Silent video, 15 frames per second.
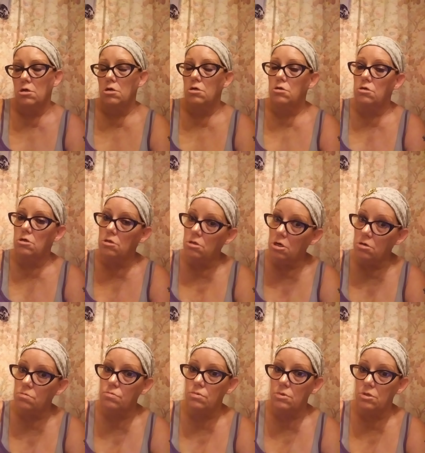
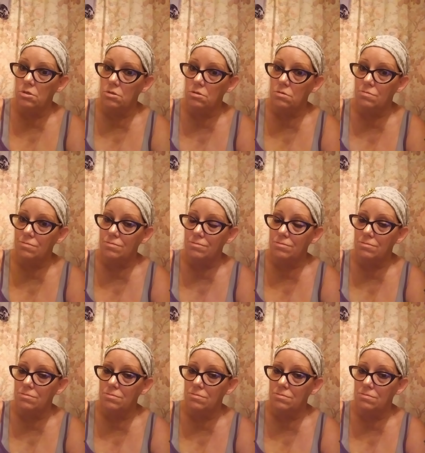
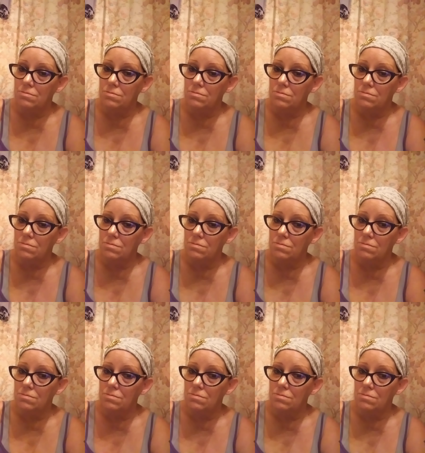
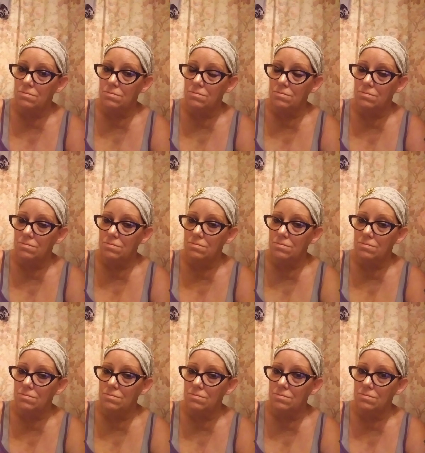
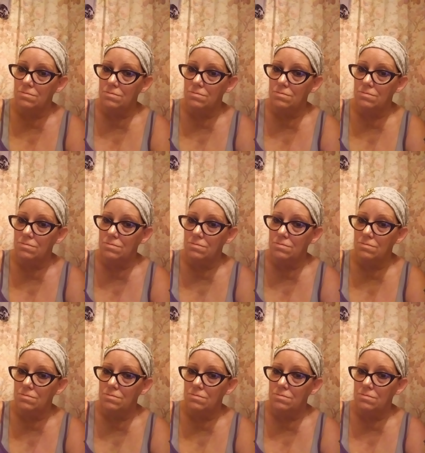
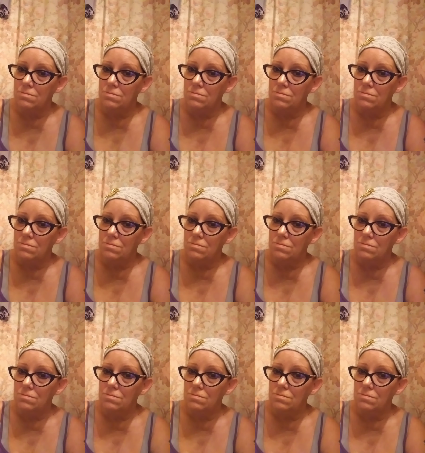
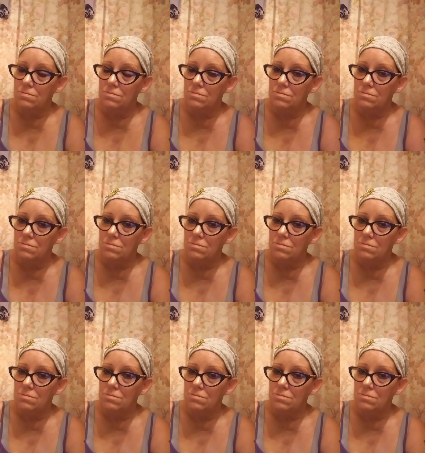Nobody speaks.